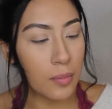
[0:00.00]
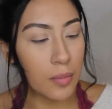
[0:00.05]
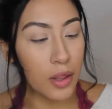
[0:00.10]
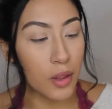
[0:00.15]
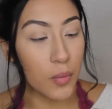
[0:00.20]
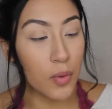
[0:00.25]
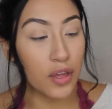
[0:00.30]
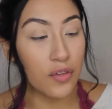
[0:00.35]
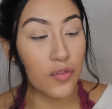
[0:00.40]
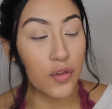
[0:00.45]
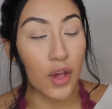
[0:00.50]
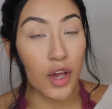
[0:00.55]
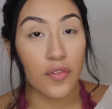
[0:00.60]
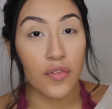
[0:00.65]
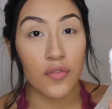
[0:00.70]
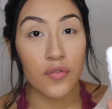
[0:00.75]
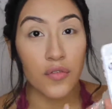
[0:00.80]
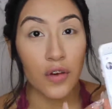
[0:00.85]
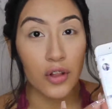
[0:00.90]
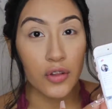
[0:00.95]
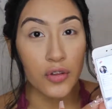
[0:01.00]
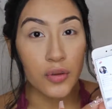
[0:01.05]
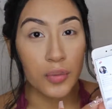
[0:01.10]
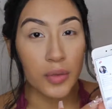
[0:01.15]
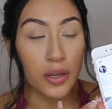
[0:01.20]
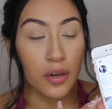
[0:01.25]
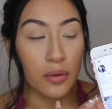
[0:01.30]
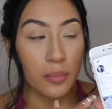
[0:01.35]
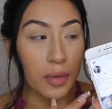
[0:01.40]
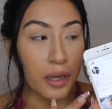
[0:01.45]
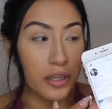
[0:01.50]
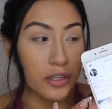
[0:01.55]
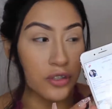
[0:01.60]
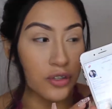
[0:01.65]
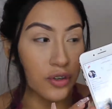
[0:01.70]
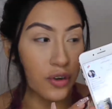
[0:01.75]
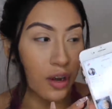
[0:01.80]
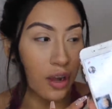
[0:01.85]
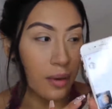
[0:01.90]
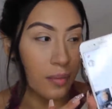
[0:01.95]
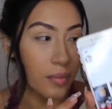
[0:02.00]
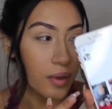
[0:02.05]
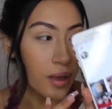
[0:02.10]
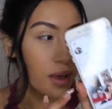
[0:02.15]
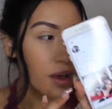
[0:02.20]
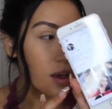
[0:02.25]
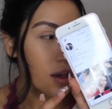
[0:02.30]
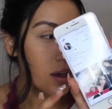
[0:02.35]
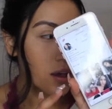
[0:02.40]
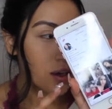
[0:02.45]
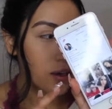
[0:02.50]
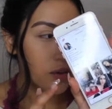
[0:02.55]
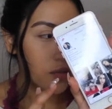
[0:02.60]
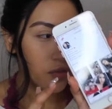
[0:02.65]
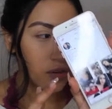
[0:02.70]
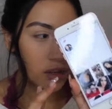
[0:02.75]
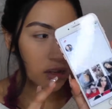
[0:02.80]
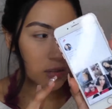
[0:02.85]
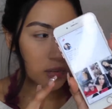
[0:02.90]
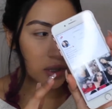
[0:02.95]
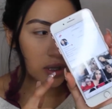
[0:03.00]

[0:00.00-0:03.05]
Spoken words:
By the way, if you haven't followed me on my Instagram, follow